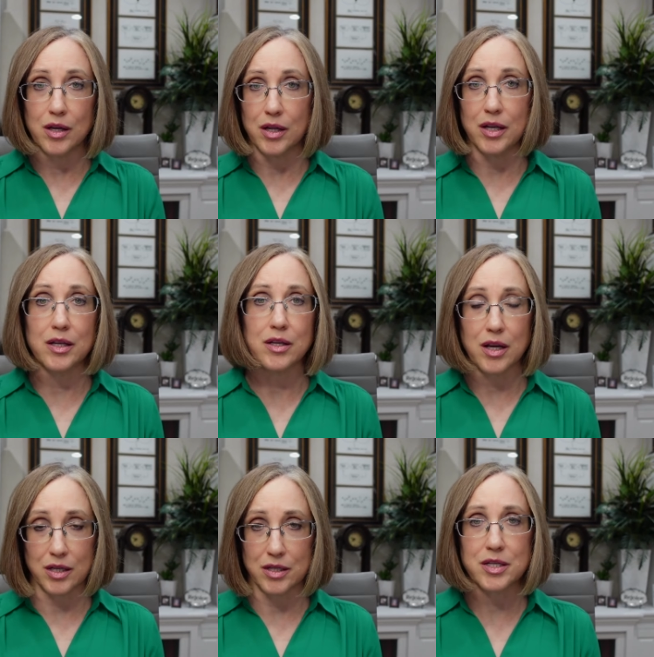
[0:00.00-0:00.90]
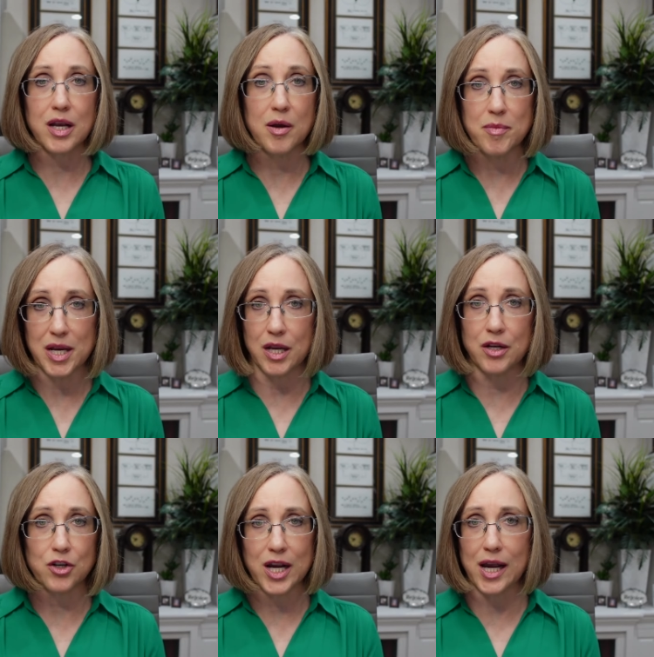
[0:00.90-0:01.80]
is coming
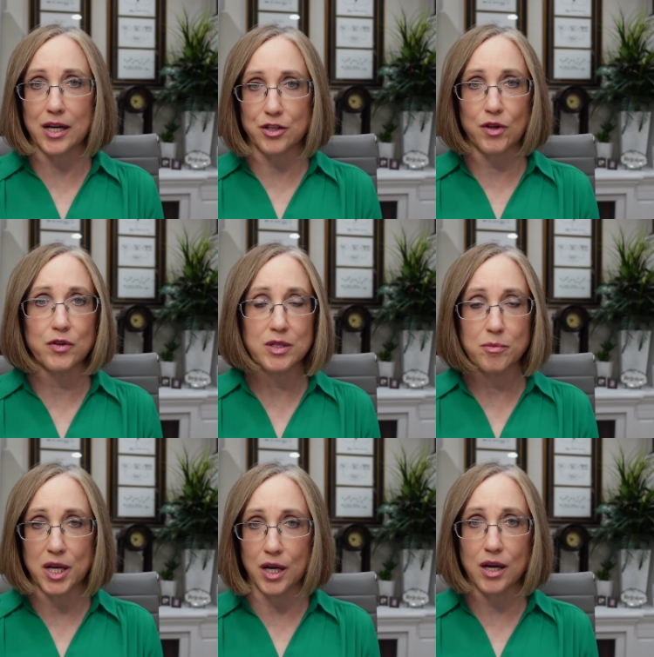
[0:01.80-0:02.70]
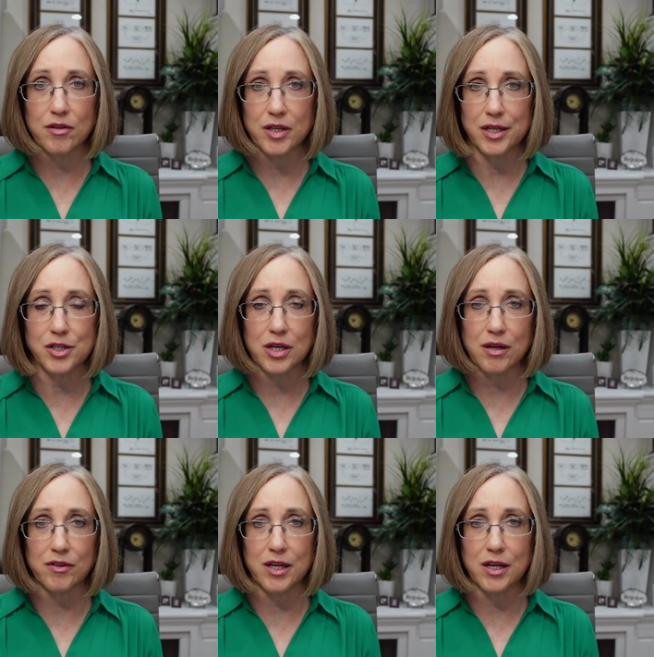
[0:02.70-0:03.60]
in, your cash flow is being covered each
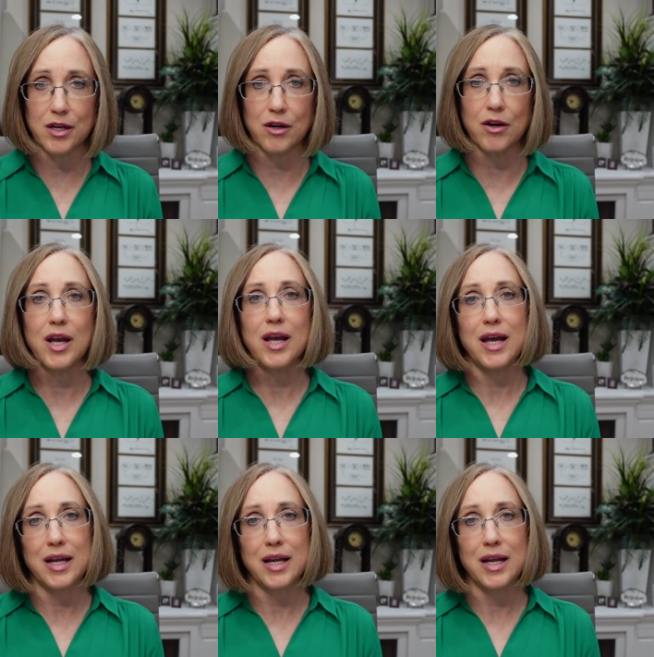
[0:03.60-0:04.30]
and every year?